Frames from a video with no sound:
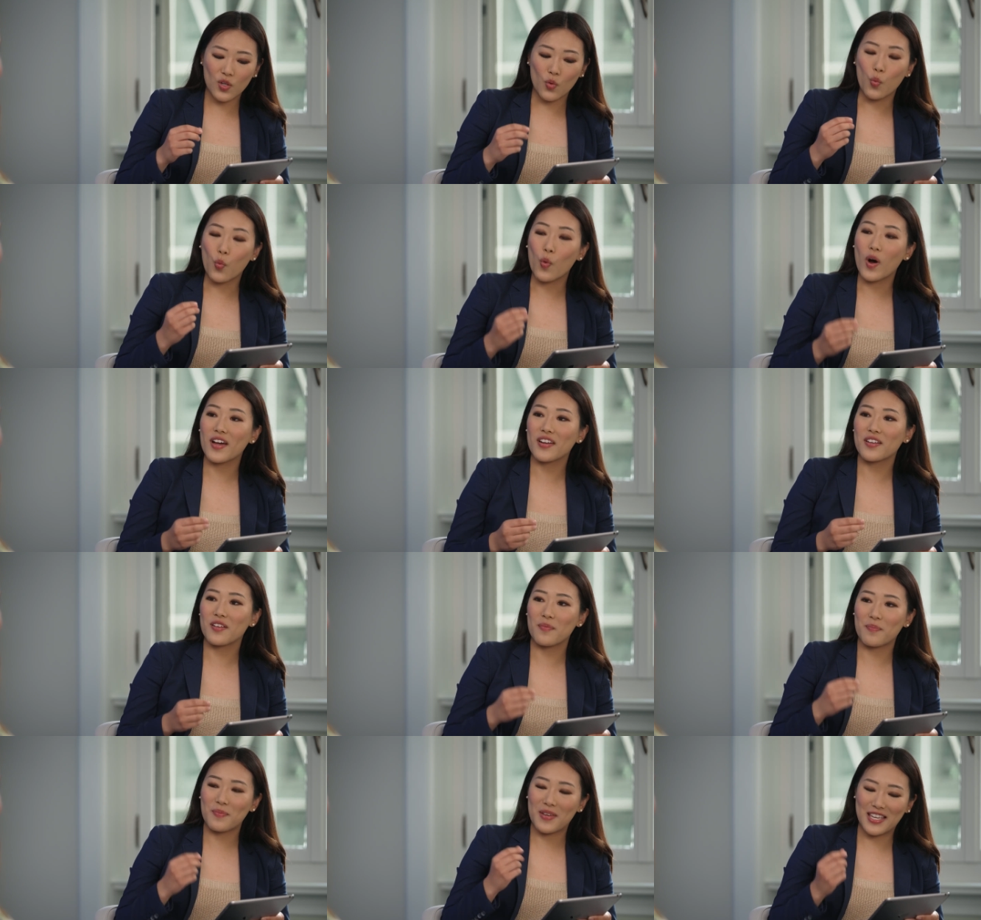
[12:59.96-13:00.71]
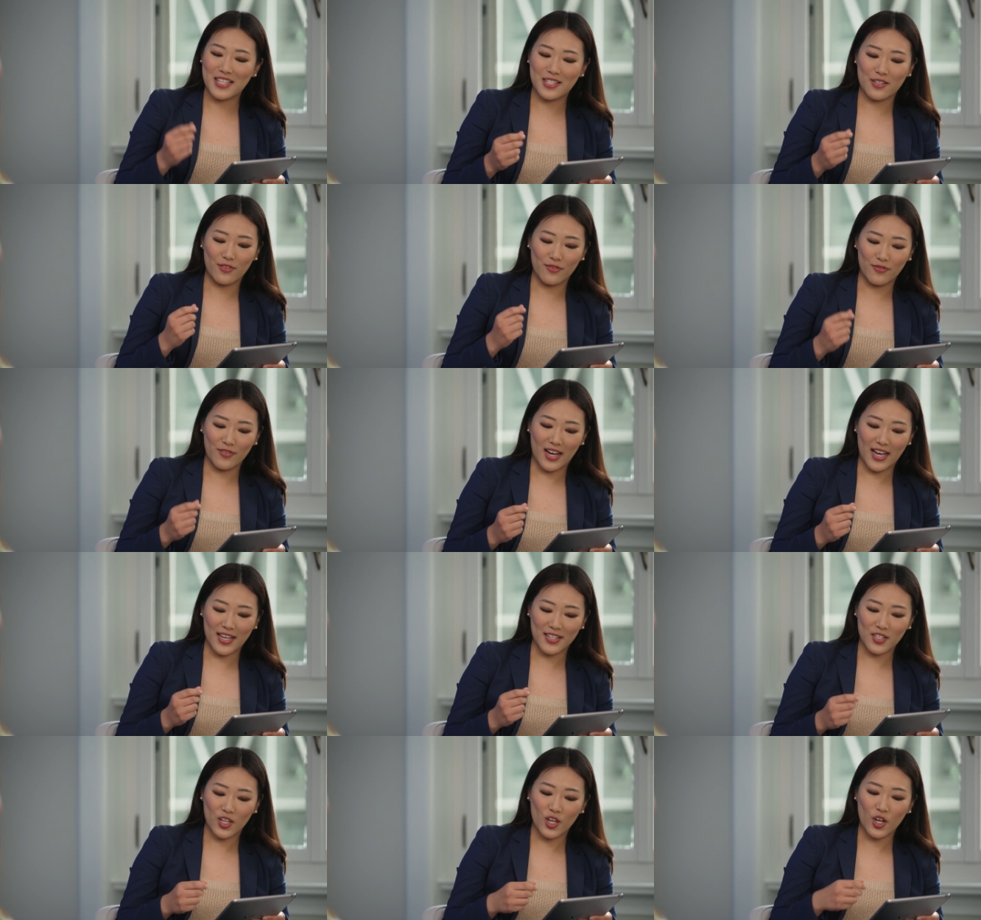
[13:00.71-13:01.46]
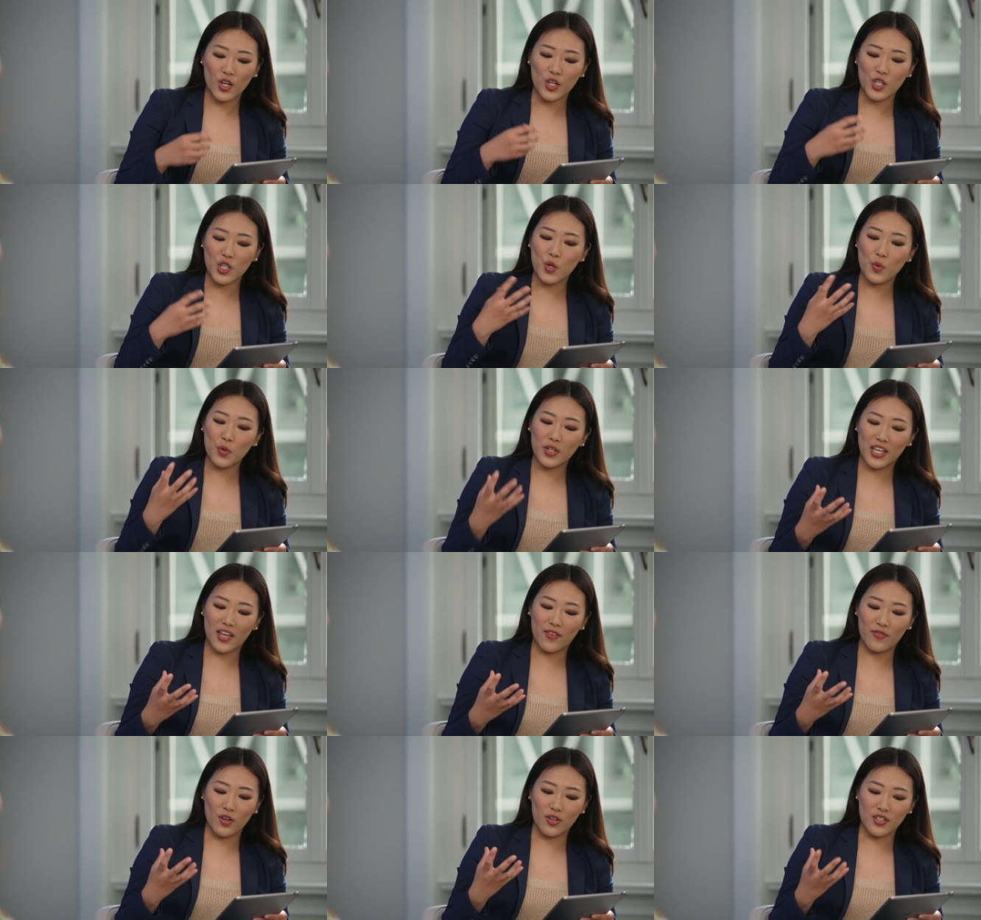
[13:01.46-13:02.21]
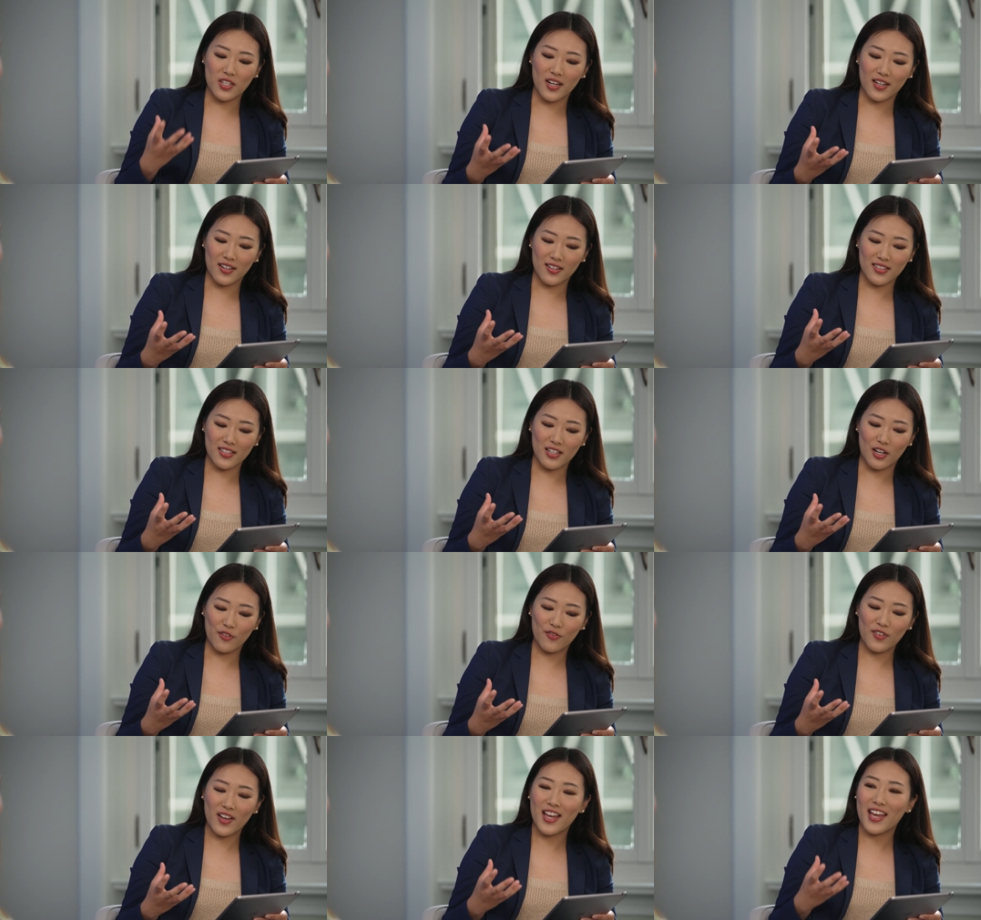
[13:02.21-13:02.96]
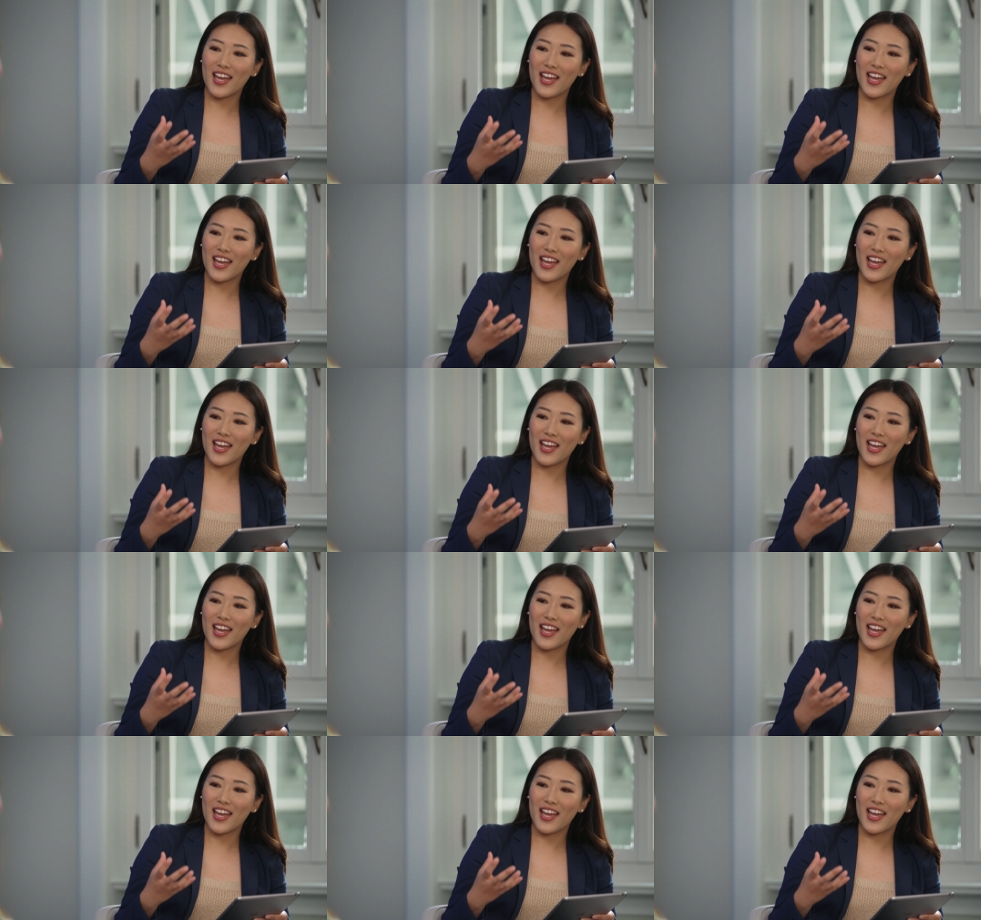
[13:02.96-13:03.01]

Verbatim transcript: the one piece of advice you would give your younger self